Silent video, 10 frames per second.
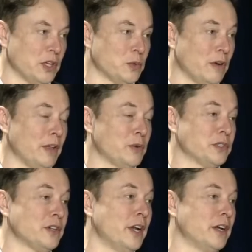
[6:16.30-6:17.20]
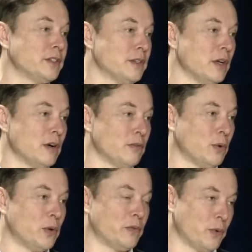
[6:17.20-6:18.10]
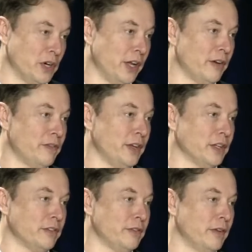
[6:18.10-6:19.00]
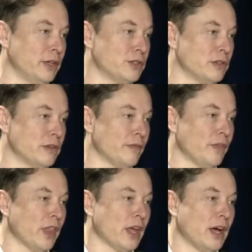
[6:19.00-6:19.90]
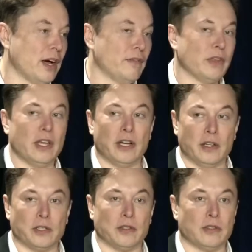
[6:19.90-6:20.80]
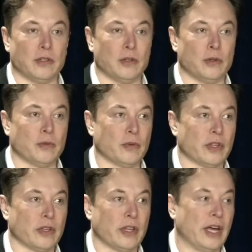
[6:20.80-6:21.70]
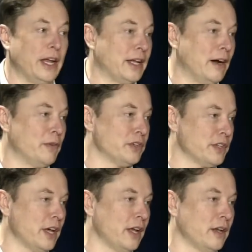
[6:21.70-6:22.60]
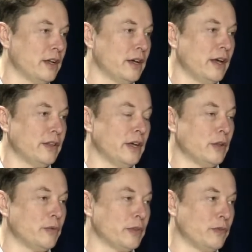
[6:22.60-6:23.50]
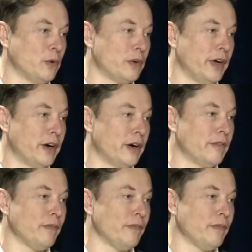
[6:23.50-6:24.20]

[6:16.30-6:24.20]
for the Cybertruck, so Idra's new machine could be an updated iteration of the machine that the Tesla C E O referenced before.